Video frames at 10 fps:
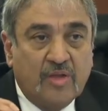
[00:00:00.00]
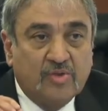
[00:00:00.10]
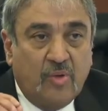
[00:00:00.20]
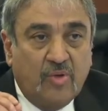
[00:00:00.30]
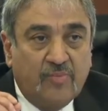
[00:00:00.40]

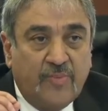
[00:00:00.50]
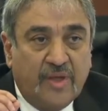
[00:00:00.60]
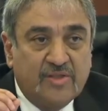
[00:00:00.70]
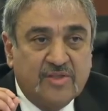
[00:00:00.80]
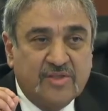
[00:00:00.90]
So I want to
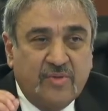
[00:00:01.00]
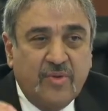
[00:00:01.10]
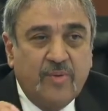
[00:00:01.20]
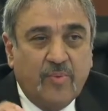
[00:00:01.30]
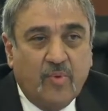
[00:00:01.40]
pick just
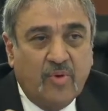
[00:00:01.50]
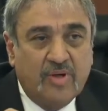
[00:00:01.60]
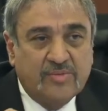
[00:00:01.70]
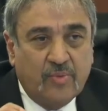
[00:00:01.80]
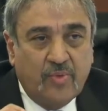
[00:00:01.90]
3
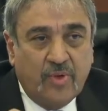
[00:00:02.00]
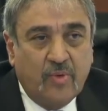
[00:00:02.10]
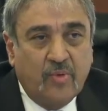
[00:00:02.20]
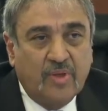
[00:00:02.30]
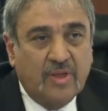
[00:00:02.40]
programs that we are
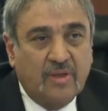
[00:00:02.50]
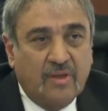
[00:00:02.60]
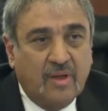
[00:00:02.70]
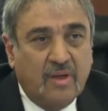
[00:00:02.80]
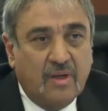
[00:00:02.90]
doing
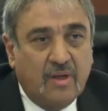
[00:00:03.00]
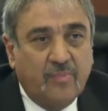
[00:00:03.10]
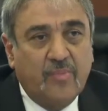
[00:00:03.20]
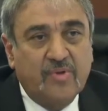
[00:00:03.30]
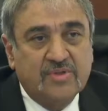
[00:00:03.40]
that
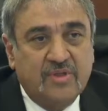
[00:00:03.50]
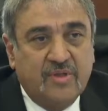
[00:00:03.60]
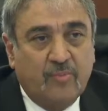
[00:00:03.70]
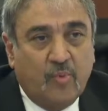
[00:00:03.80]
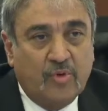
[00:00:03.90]
are
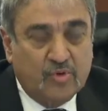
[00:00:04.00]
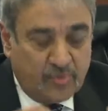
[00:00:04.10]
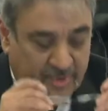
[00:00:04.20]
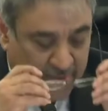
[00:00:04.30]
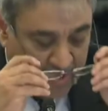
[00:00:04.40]
personally important
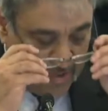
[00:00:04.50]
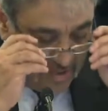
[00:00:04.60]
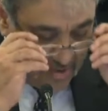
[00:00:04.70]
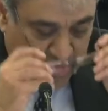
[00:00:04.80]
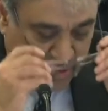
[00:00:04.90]
to me.
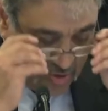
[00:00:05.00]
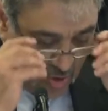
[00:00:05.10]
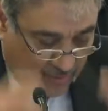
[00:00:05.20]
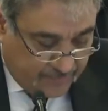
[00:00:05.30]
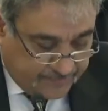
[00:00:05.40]

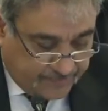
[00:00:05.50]
So